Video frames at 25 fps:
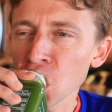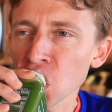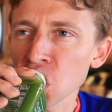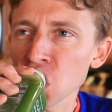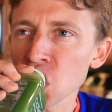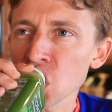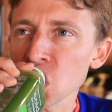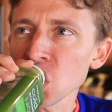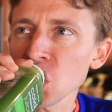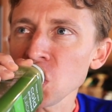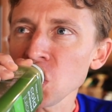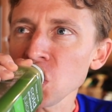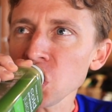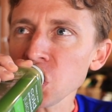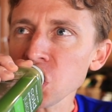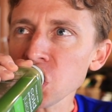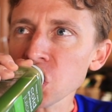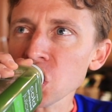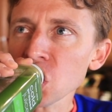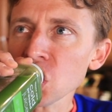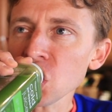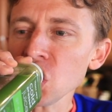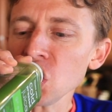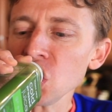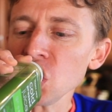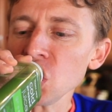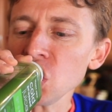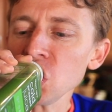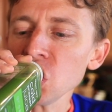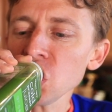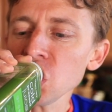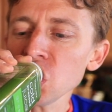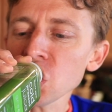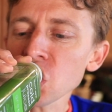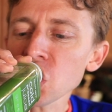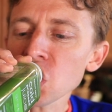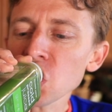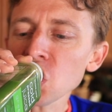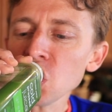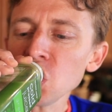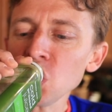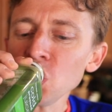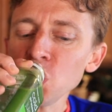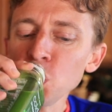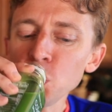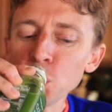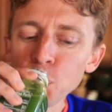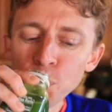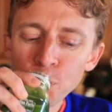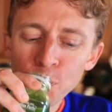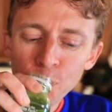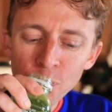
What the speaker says: Nobody speaks.